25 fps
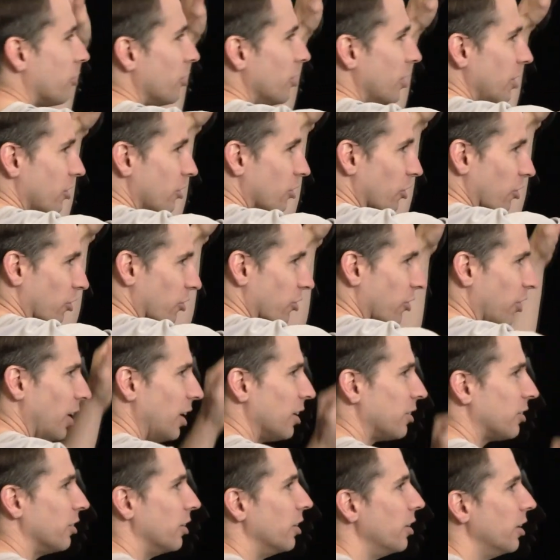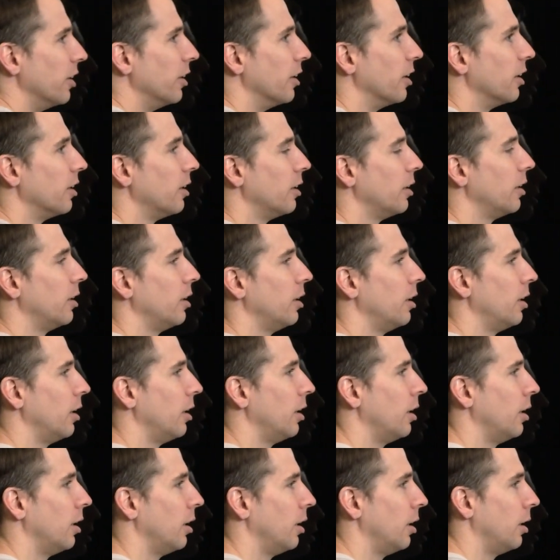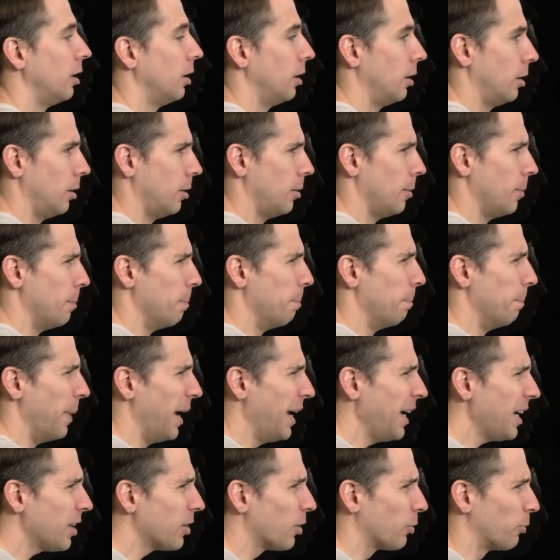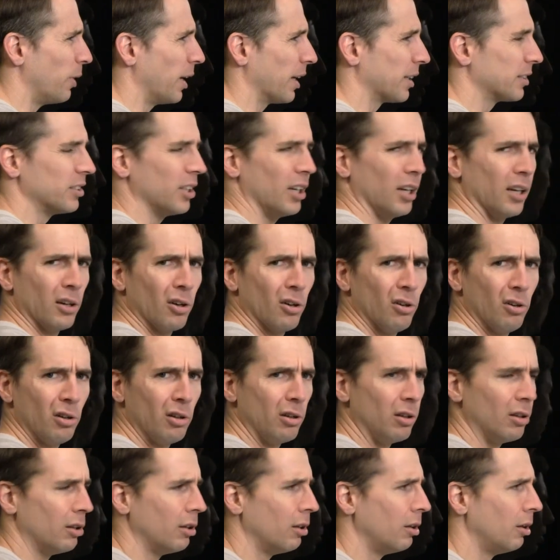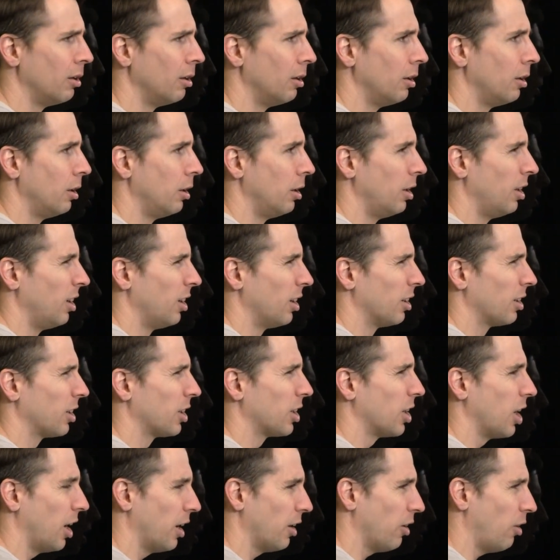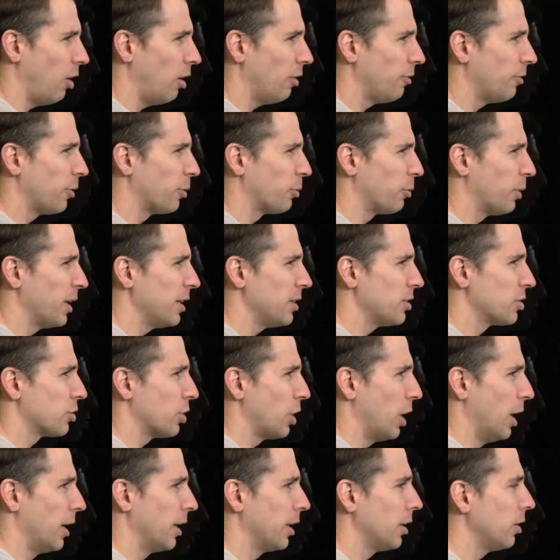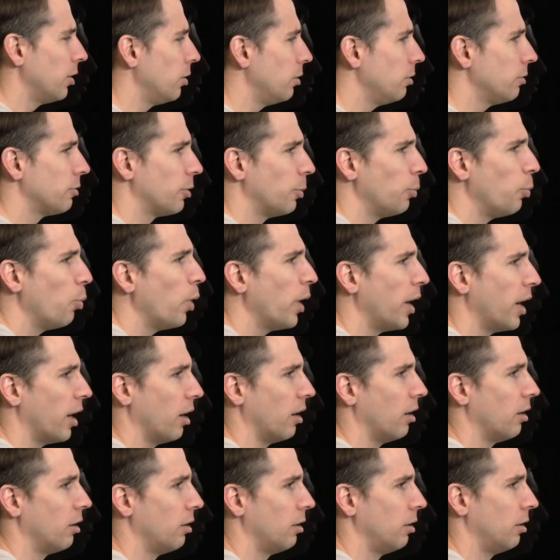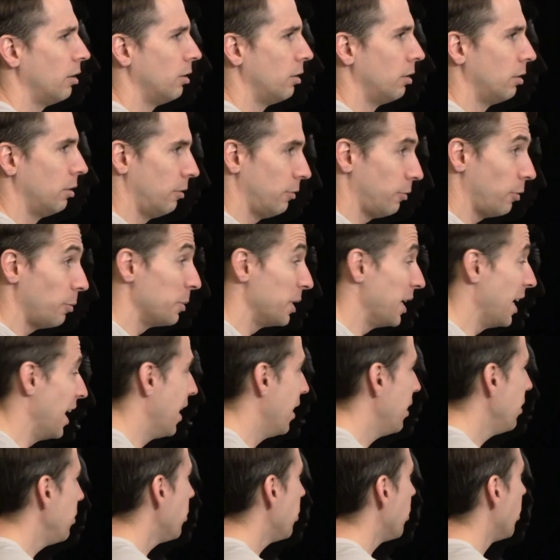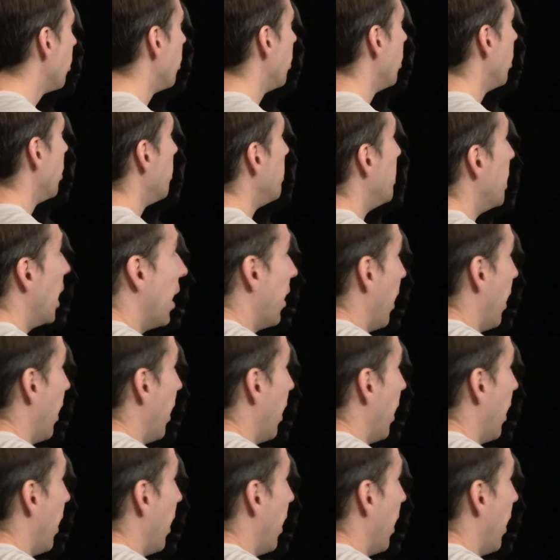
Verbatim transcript: see these are slanted here. Make a rectangle? Cut off a right triangle? From where? From the end? I mean,